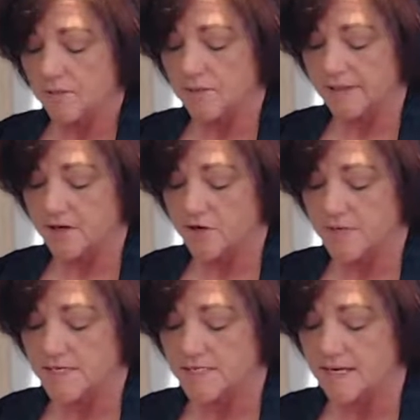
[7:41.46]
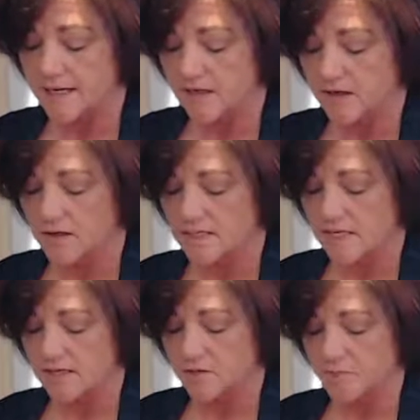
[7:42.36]
It will increase dialogue
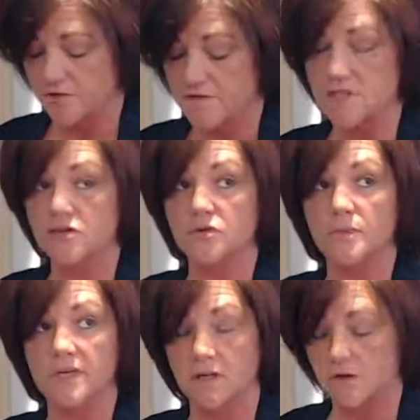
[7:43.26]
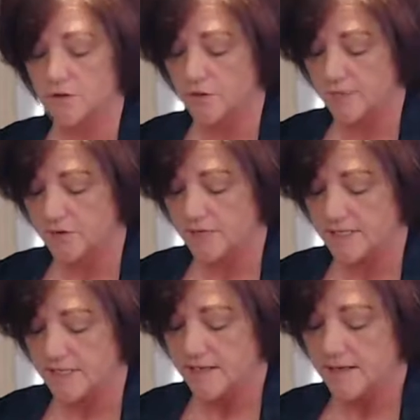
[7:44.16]
in the professional medical
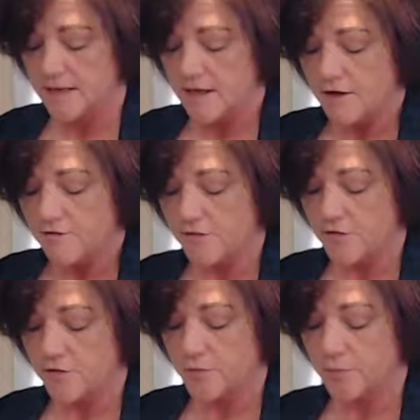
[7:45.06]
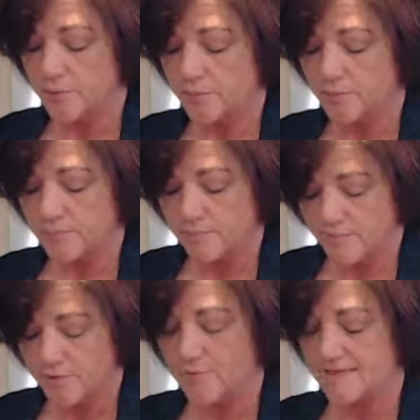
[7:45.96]
community, further
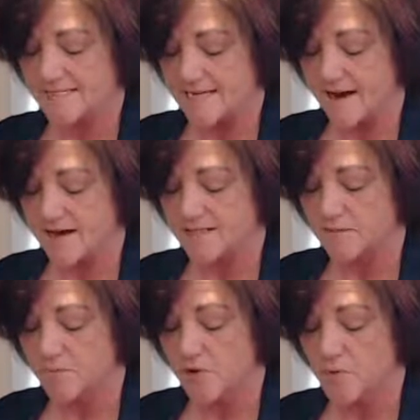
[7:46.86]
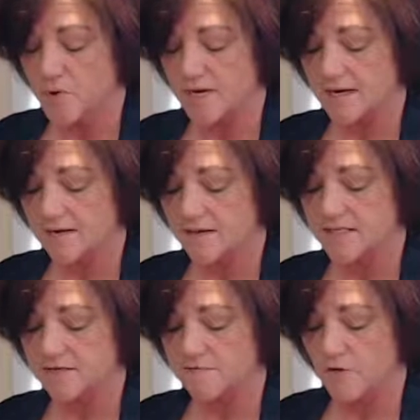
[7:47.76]
publicize and promote
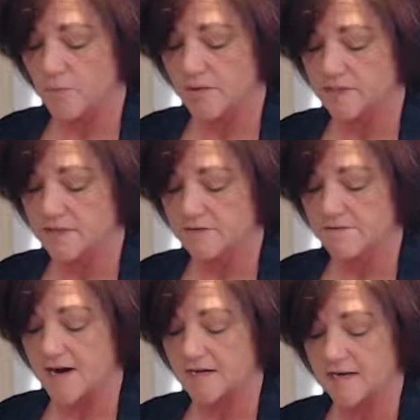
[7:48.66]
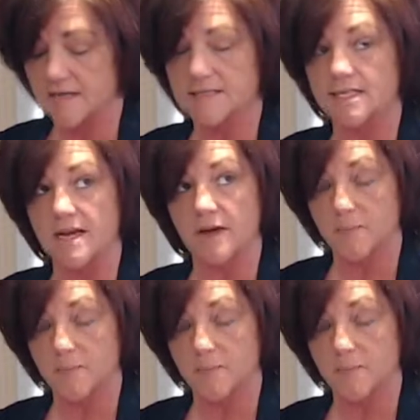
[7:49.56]
Canada's involvement in the fight against the